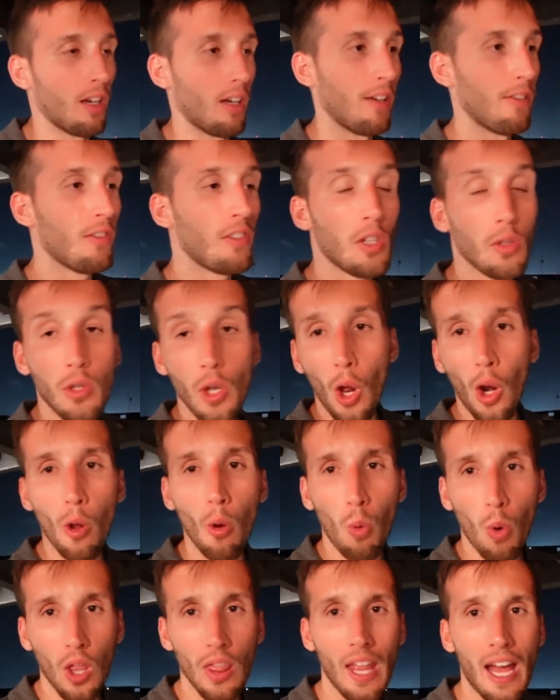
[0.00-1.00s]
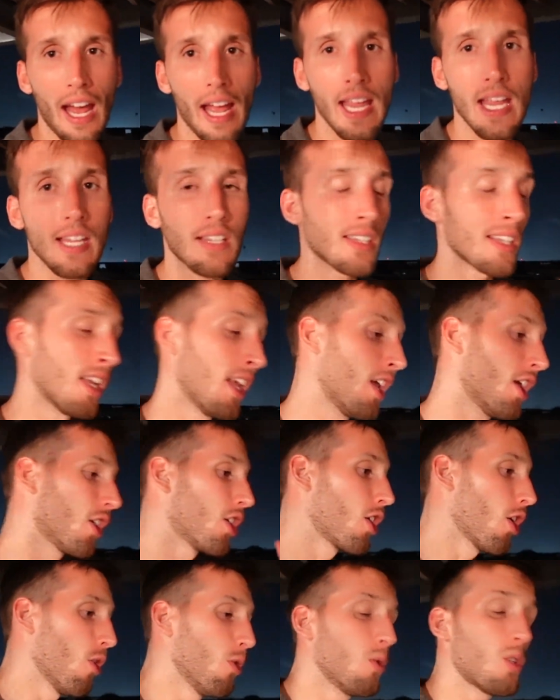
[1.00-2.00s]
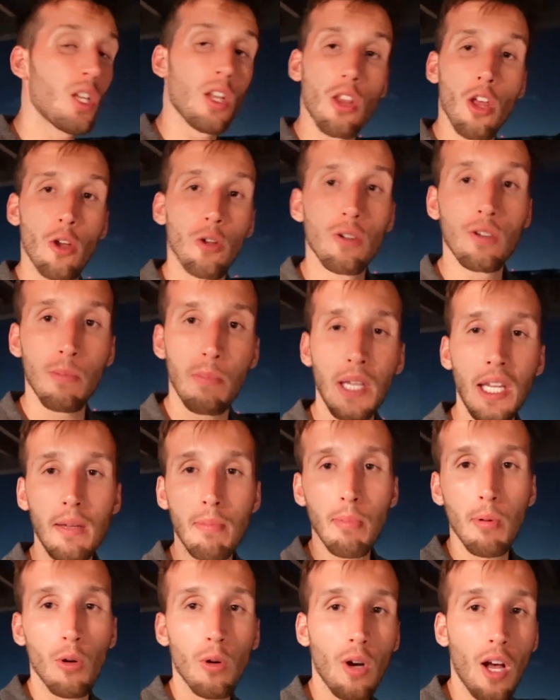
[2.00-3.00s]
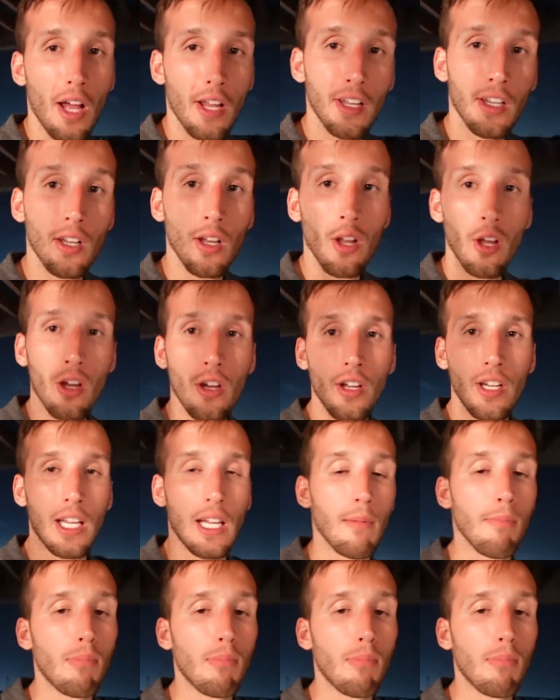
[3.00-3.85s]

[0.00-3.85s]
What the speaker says: And if you don't know what that is, go to those people and learn it,